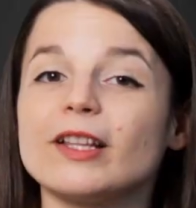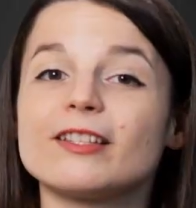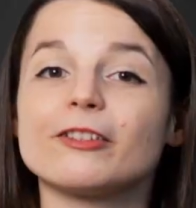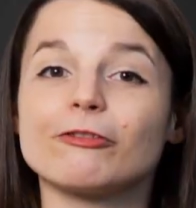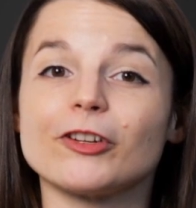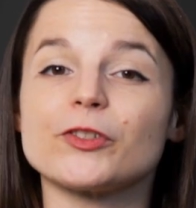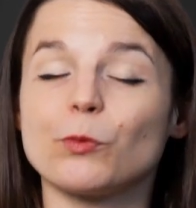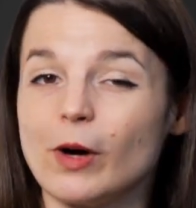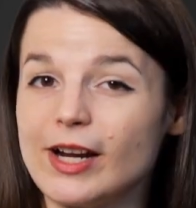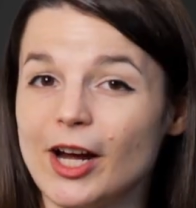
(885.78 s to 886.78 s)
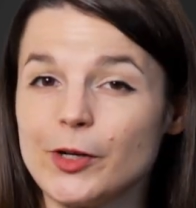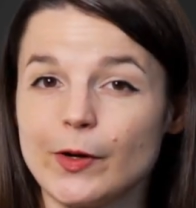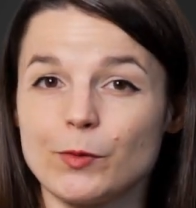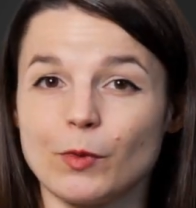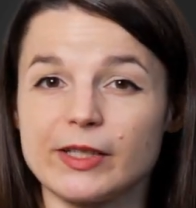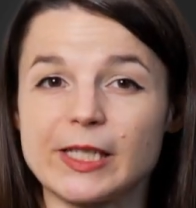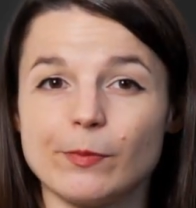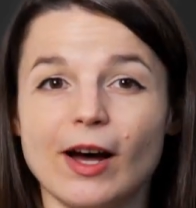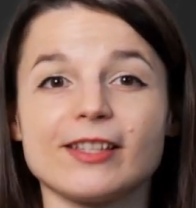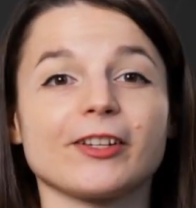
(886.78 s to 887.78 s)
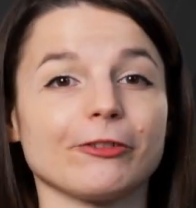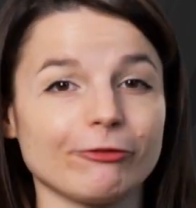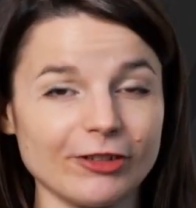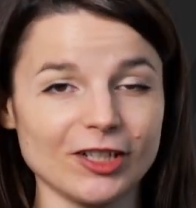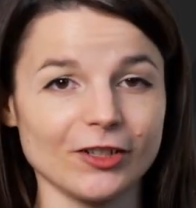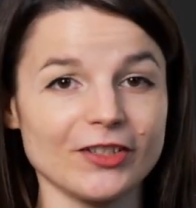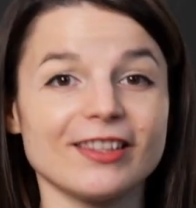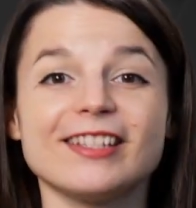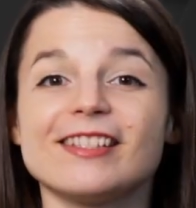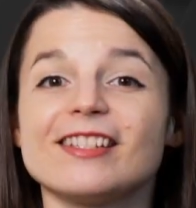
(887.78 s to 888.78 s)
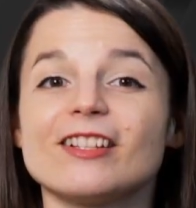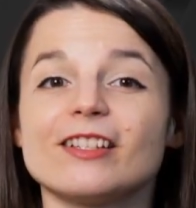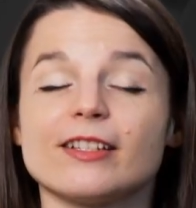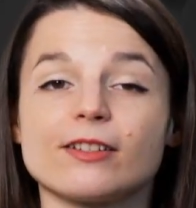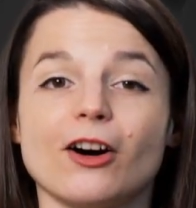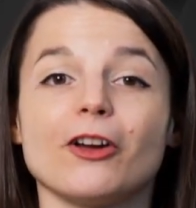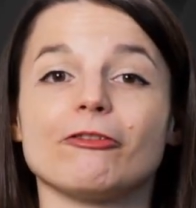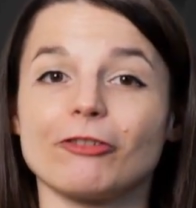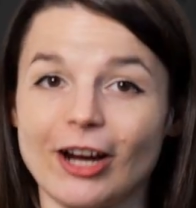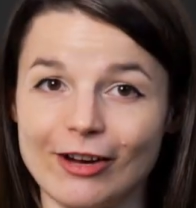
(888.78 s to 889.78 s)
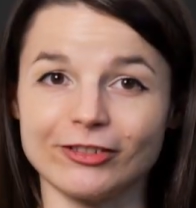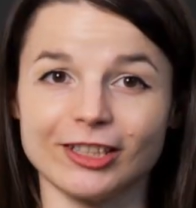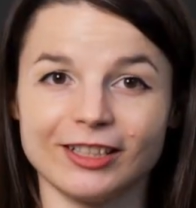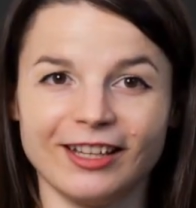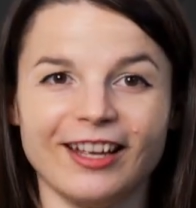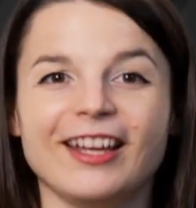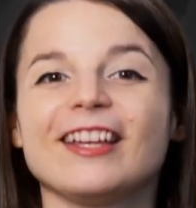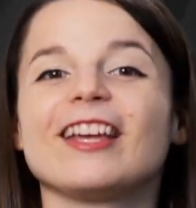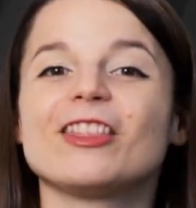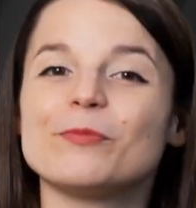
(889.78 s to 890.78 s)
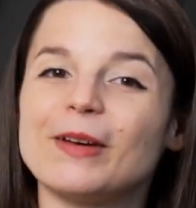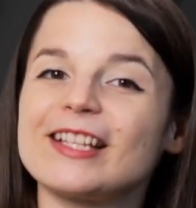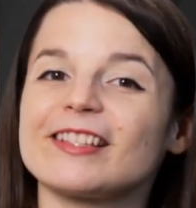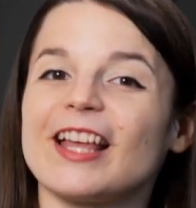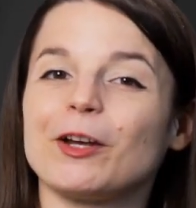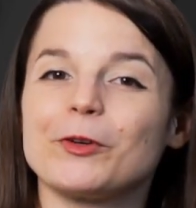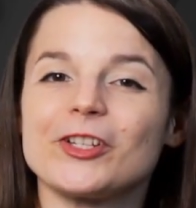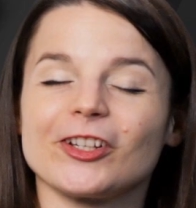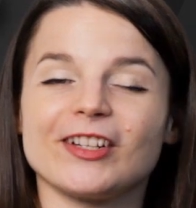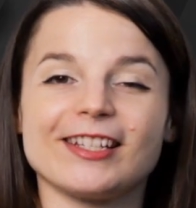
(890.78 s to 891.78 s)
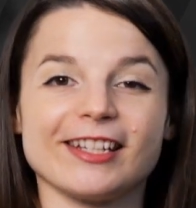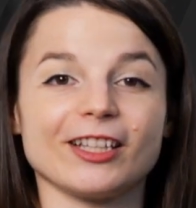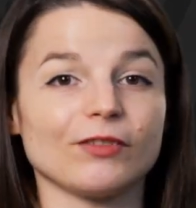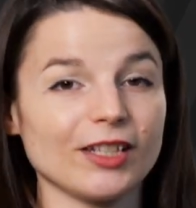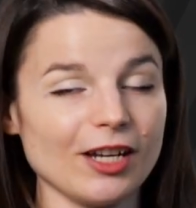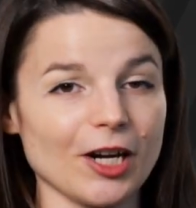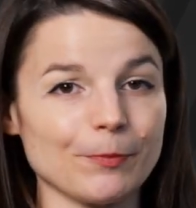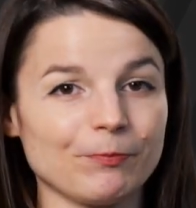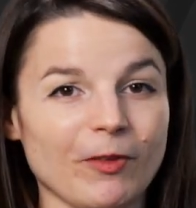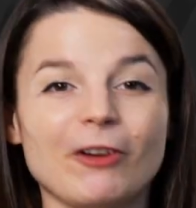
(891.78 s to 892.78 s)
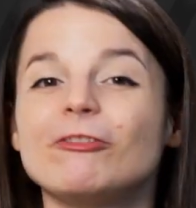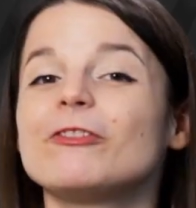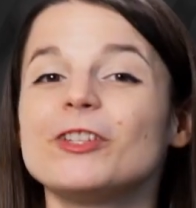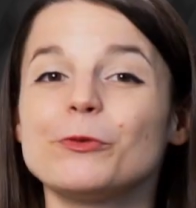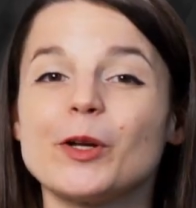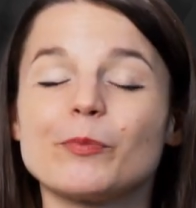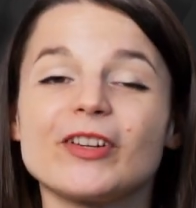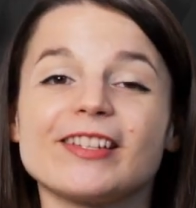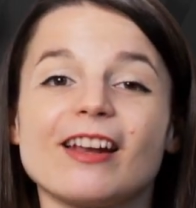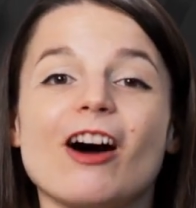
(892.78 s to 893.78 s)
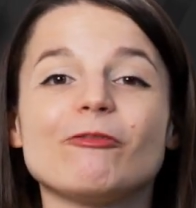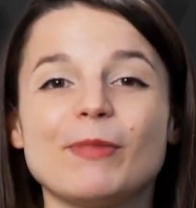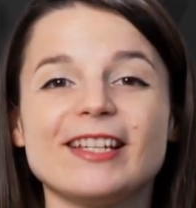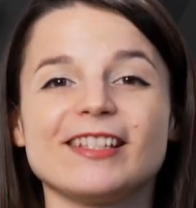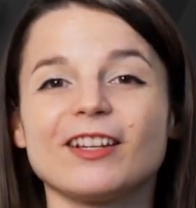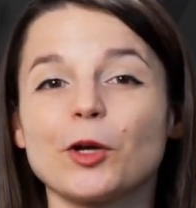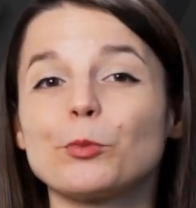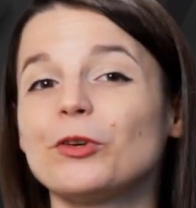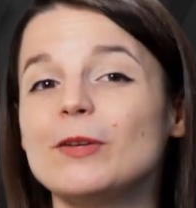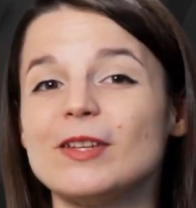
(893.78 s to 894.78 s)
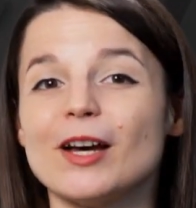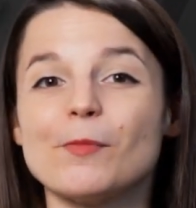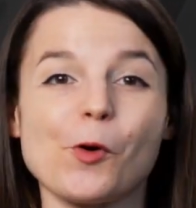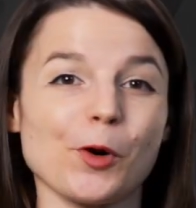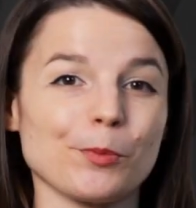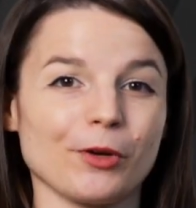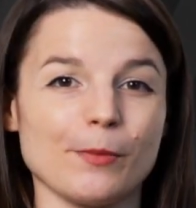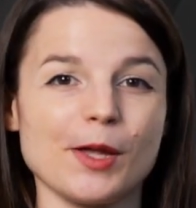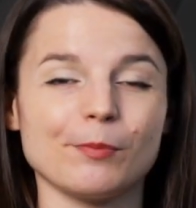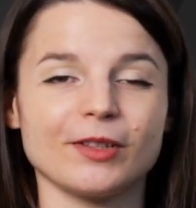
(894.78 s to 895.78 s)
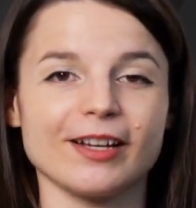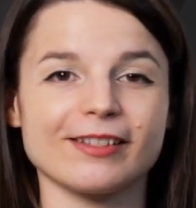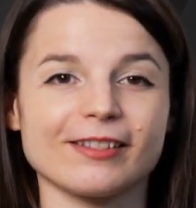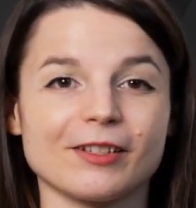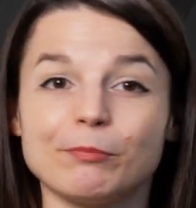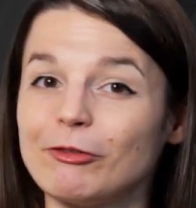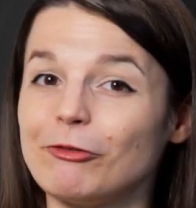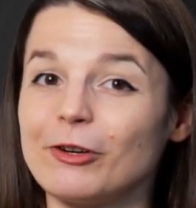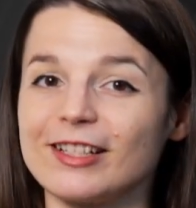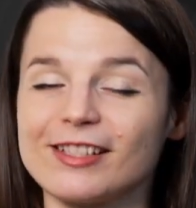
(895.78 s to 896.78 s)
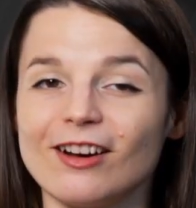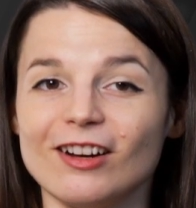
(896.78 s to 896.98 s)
Once the first 101 spots are filled, this deal is gone forever. Get the best language learning deal of the year. 51% off Basic, Premium, or Premium Plus before it's